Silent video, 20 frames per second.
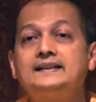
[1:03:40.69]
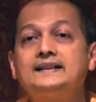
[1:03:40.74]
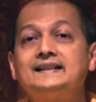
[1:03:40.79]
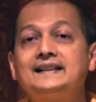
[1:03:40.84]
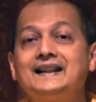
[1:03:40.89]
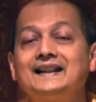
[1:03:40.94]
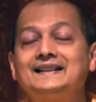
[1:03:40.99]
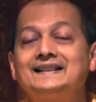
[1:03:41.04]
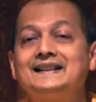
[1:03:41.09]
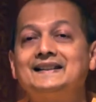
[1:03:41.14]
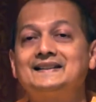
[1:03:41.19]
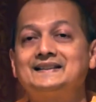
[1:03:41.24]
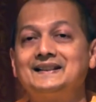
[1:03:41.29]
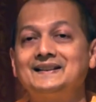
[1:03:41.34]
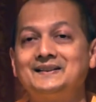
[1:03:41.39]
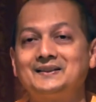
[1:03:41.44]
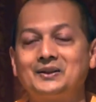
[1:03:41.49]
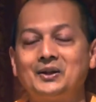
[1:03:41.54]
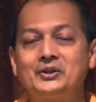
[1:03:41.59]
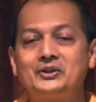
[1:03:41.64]
this
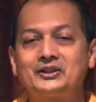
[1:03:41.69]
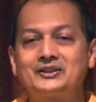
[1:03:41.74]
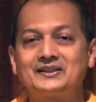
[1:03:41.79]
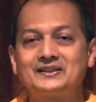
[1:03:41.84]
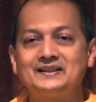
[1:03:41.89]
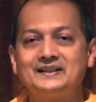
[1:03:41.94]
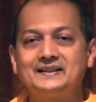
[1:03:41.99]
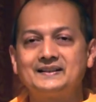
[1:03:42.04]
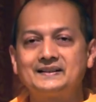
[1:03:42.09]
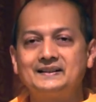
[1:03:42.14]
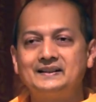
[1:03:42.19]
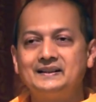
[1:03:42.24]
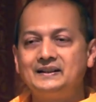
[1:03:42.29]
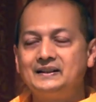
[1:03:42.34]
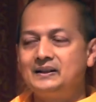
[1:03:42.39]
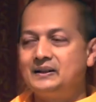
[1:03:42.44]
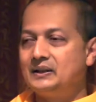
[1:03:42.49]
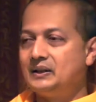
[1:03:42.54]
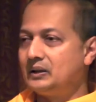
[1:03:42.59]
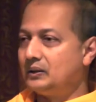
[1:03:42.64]
existence consciousness
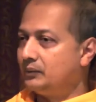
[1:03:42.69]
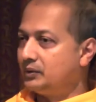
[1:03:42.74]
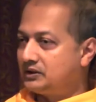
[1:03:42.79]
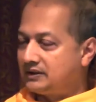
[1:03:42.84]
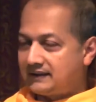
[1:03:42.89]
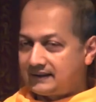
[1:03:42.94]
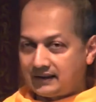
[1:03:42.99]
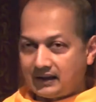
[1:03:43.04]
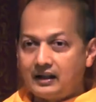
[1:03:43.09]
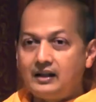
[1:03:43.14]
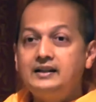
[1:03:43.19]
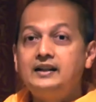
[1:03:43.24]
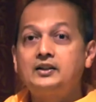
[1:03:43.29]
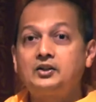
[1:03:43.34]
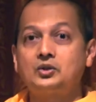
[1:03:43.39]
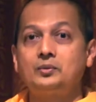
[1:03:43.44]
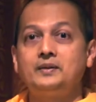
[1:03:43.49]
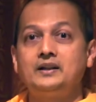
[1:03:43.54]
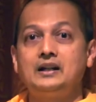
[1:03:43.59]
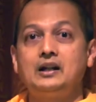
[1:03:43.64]
which is clear
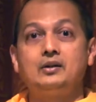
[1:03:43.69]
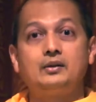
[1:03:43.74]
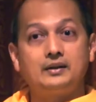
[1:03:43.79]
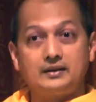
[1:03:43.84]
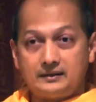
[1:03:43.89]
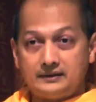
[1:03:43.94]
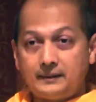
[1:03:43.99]
to me now.